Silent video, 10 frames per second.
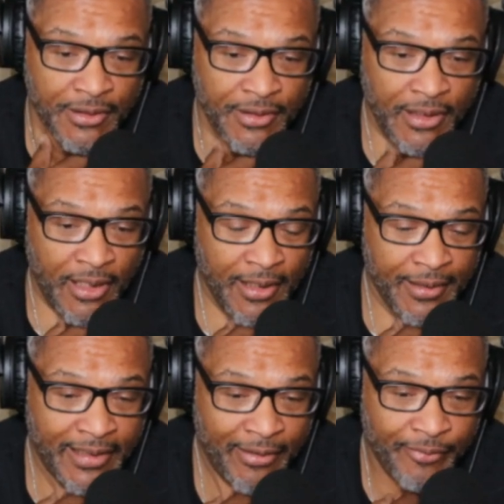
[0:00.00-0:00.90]

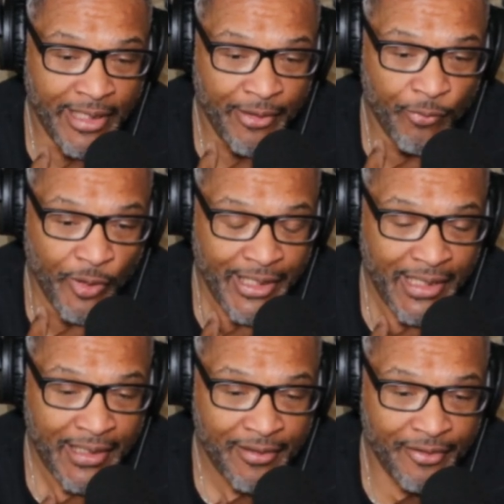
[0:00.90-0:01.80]
Uh, they they went
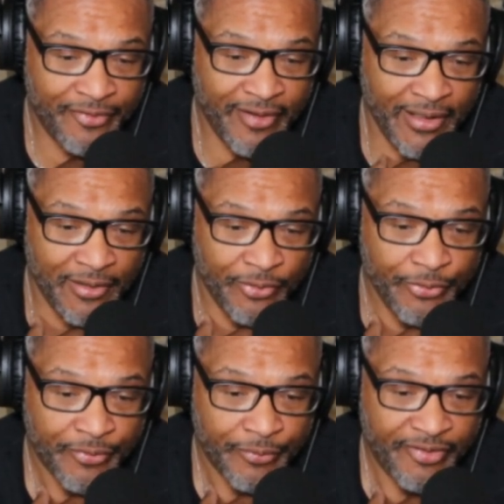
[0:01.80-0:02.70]
in to t
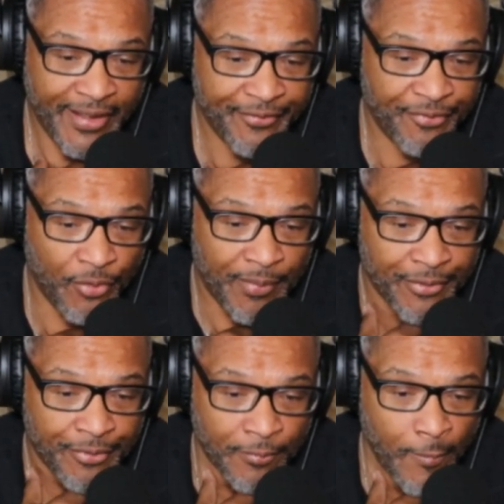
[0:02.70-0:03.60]
do some tests on
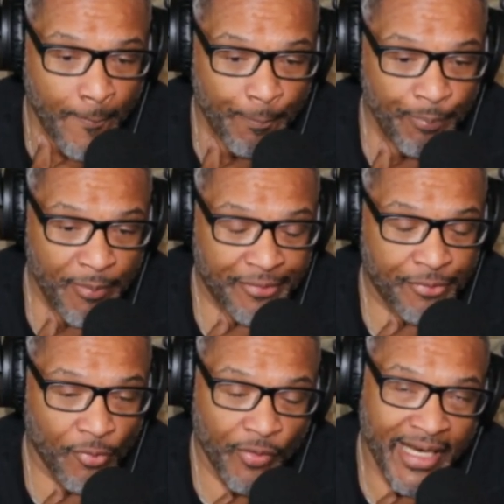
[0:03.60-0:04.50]
my throat. My
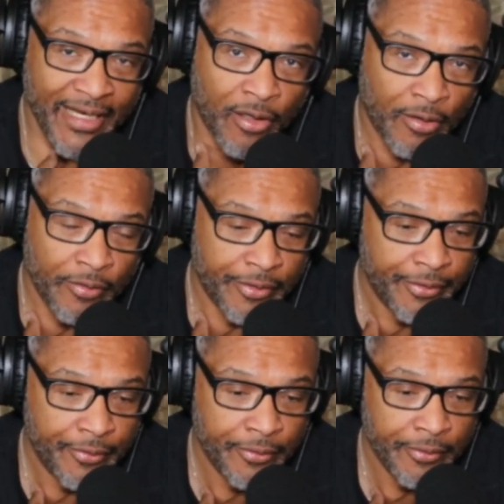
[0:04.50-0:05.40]
throat ain't
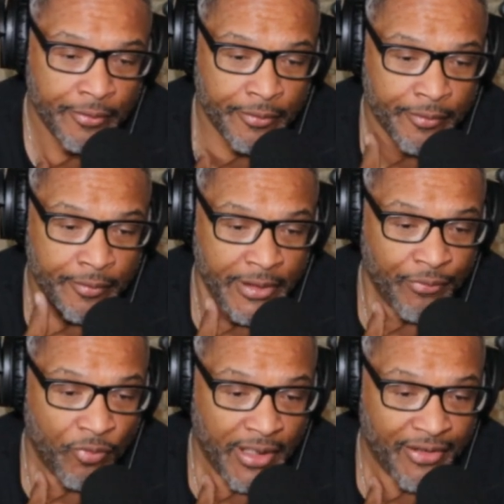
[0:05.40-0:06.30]
hurting.
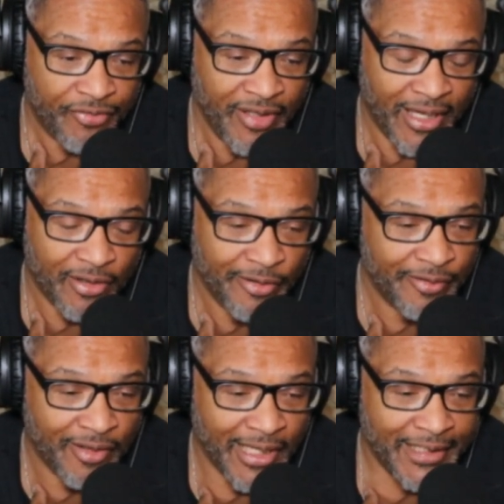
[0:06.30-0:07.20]
It was it's not
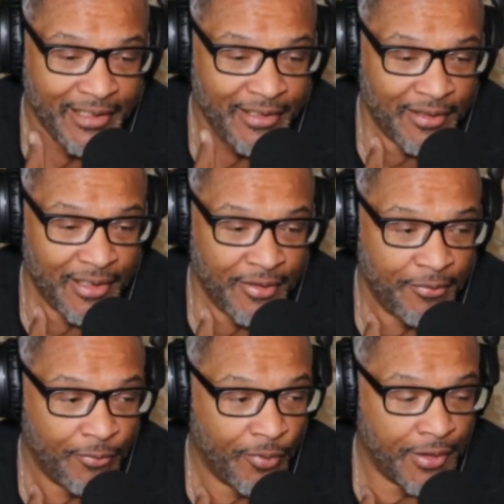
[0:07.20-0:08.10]
hurting like it, it
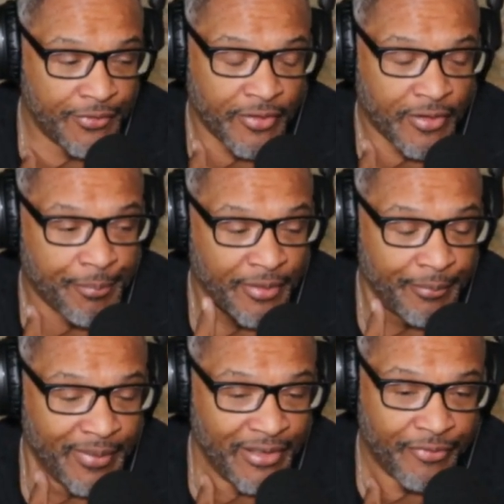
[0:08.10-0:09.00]
it was a couple of
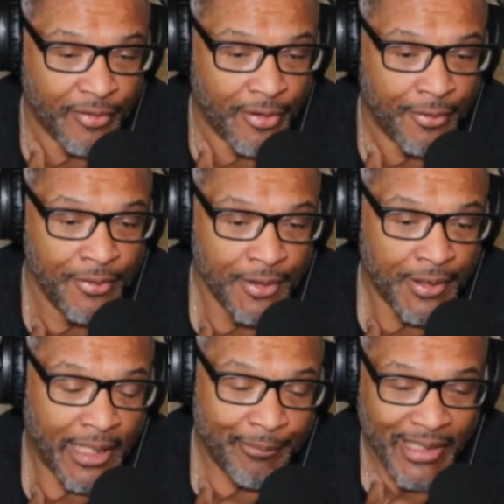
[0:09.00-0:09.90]
months ago.
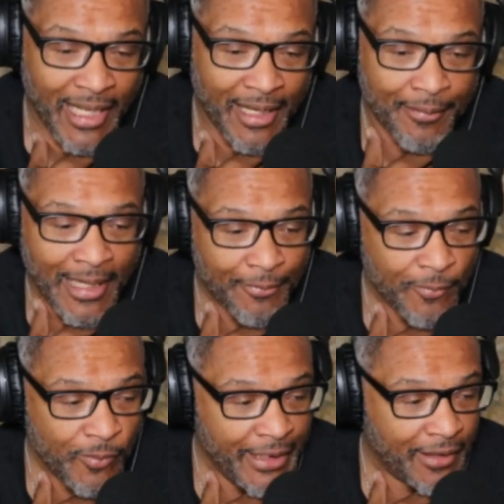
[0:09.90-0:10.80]
I mean, I I
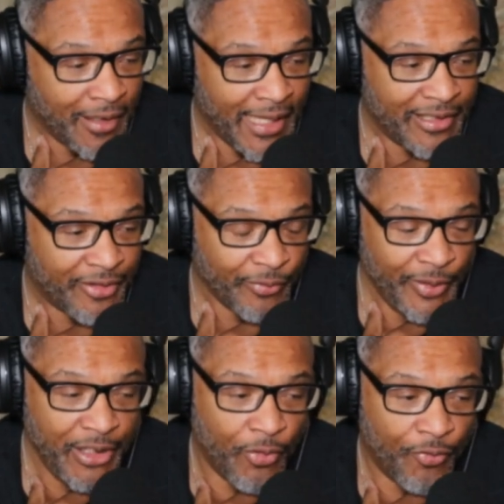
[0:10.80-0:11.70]
went like
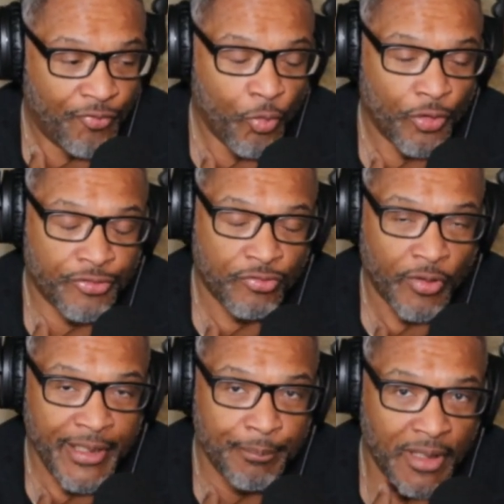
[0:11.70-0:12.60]
three or four
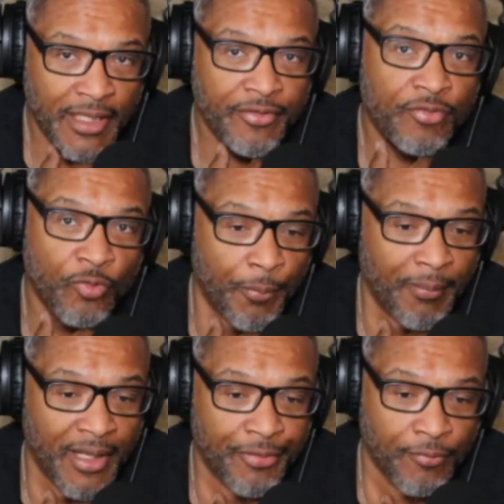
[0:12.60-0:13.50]
straight months with
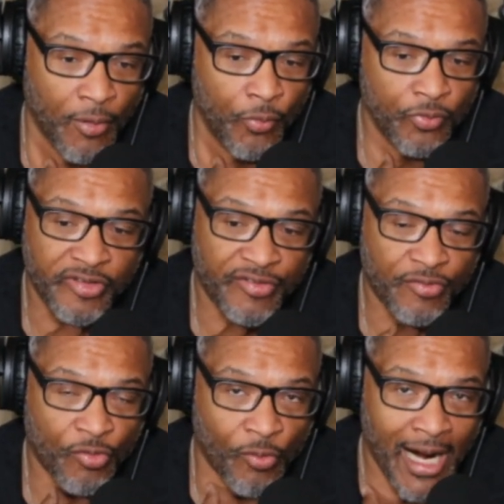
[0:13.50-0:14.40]
my throat
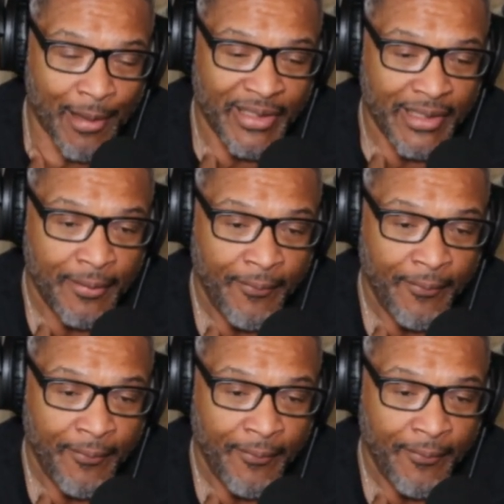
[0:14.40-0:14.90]
just throbbing,